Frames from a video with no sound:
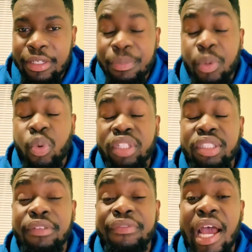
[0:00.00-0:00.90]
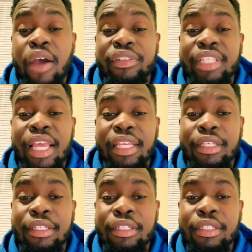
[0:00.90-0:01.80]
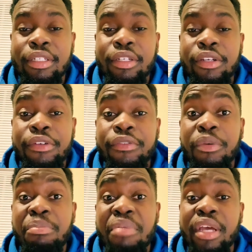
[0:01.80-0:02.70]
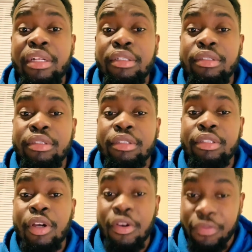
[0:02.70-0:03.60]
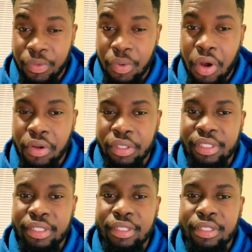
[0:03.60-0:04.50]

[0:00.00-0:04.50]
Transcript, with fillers: But what did the vow say? For better or for worse?